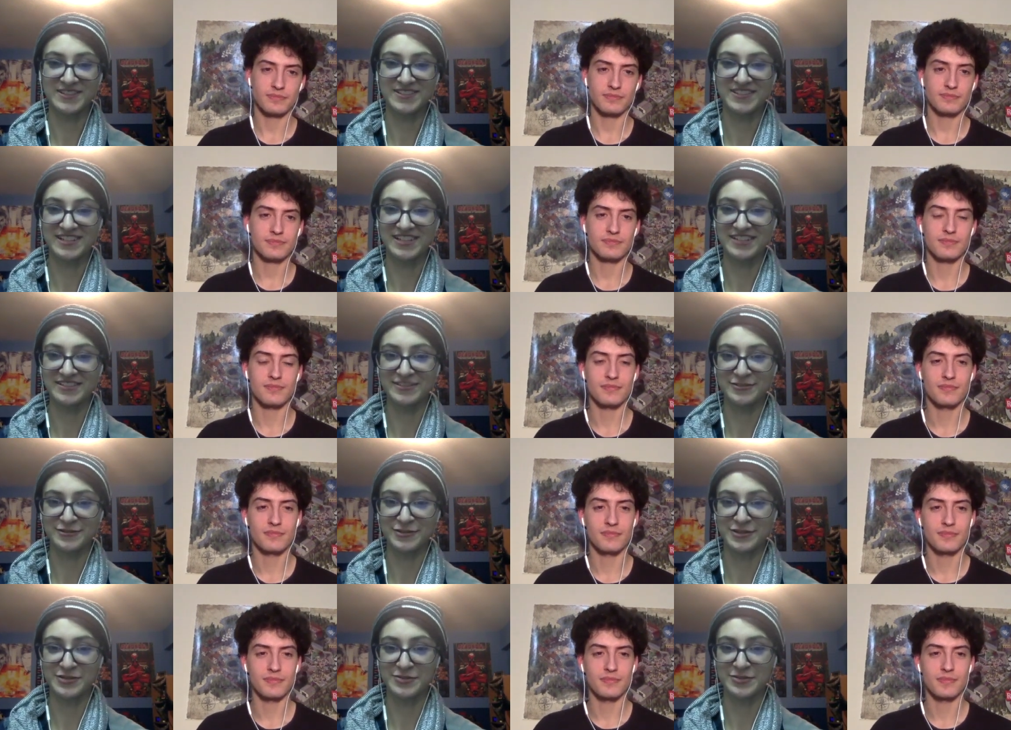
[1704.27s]
Speaker 1: his hair in the
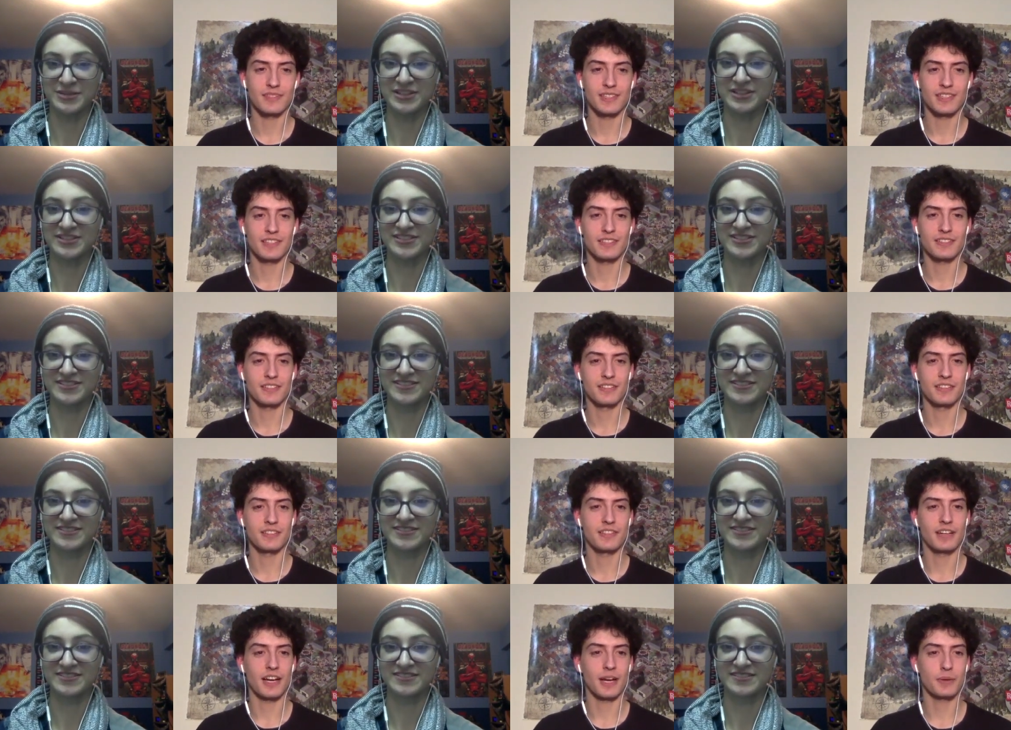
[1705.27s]
first place.
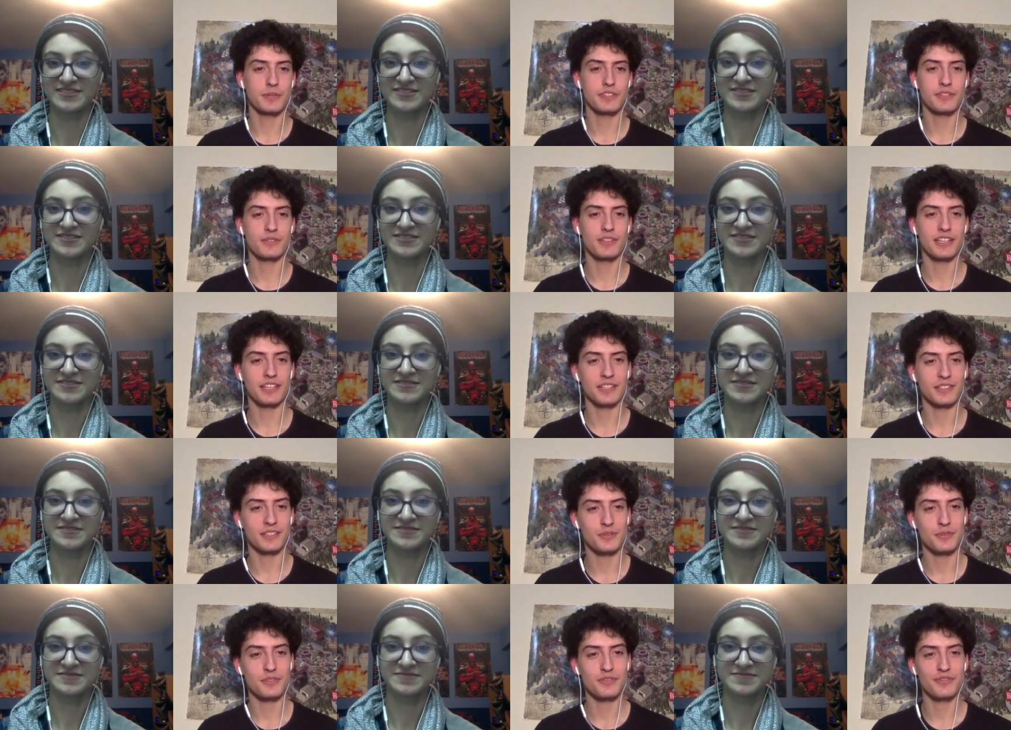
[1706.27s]
Speaker 2: I was like,
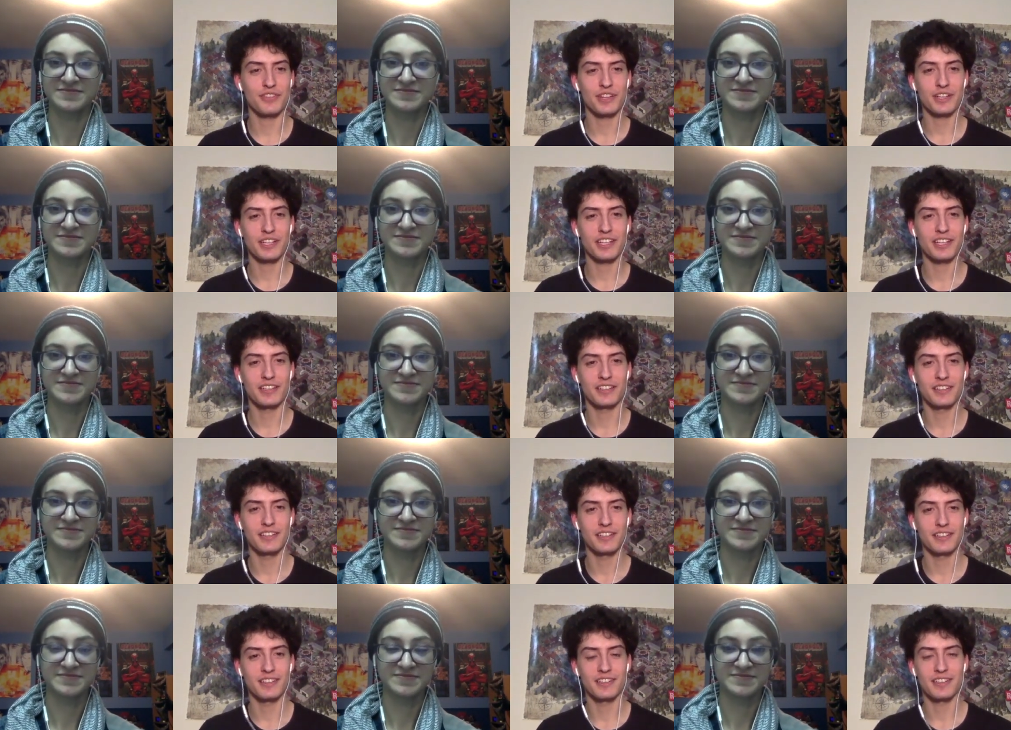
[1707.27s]
I was very
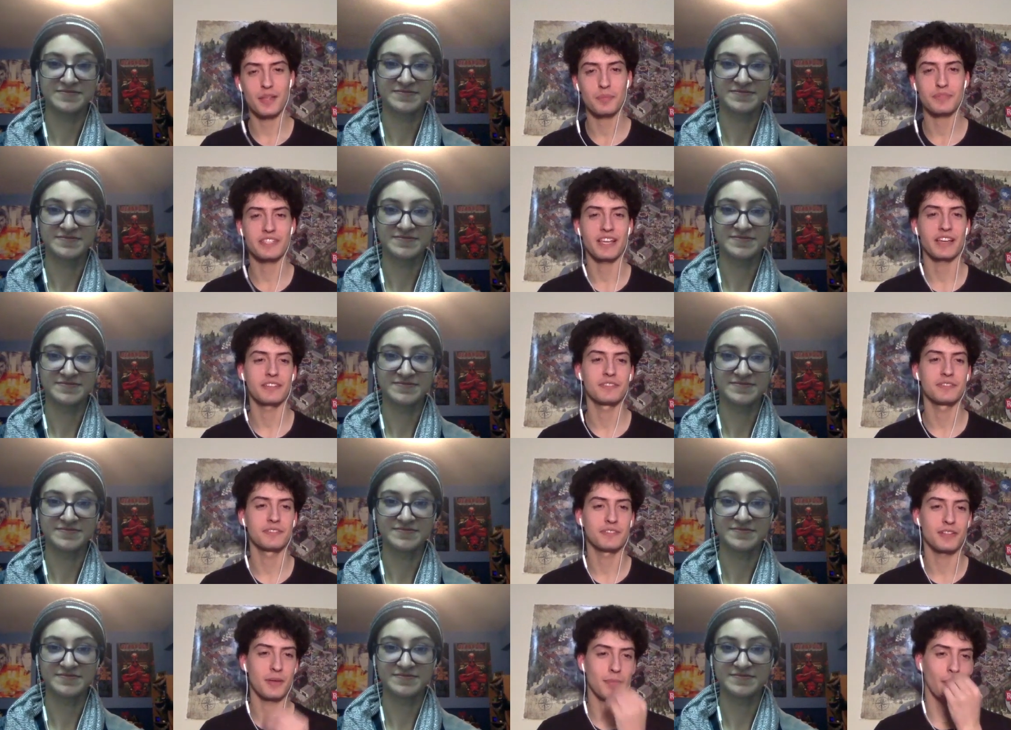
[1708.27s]
upset
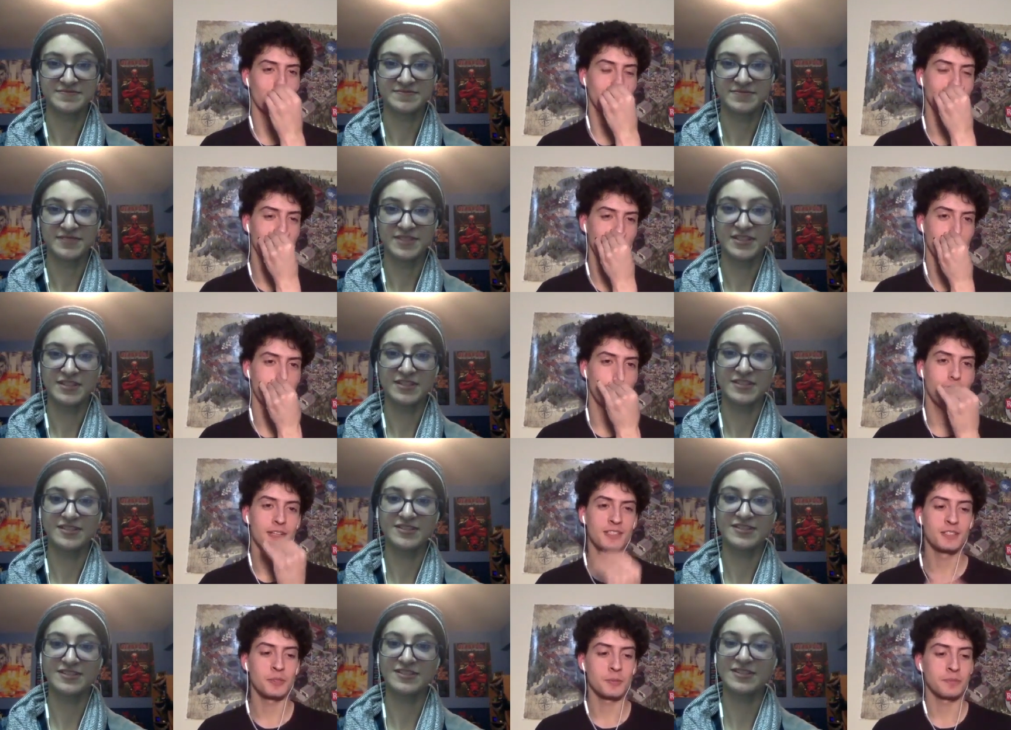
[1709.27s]
about
Speaker 1: that.
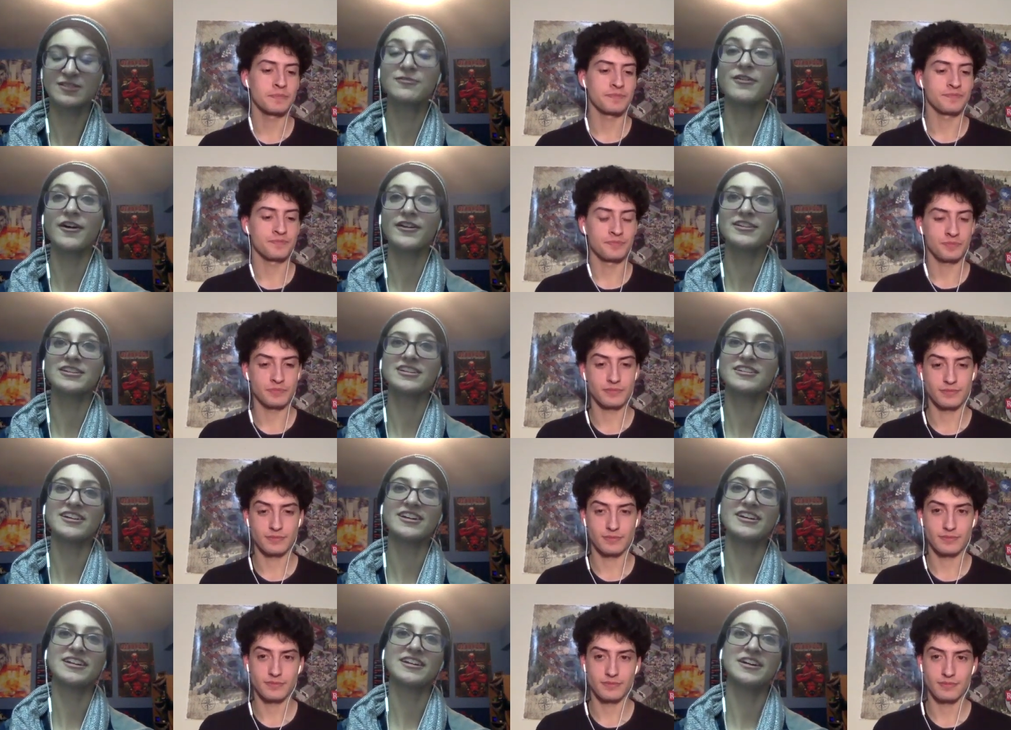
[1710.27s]
The... The felony
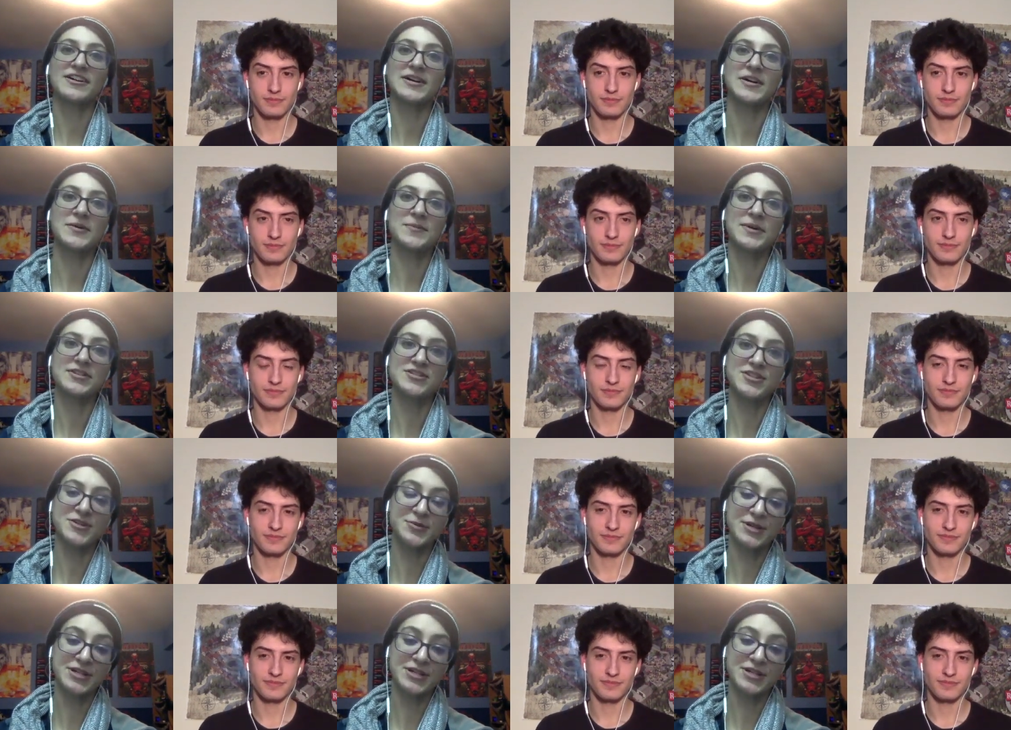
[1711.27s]
line, um, I started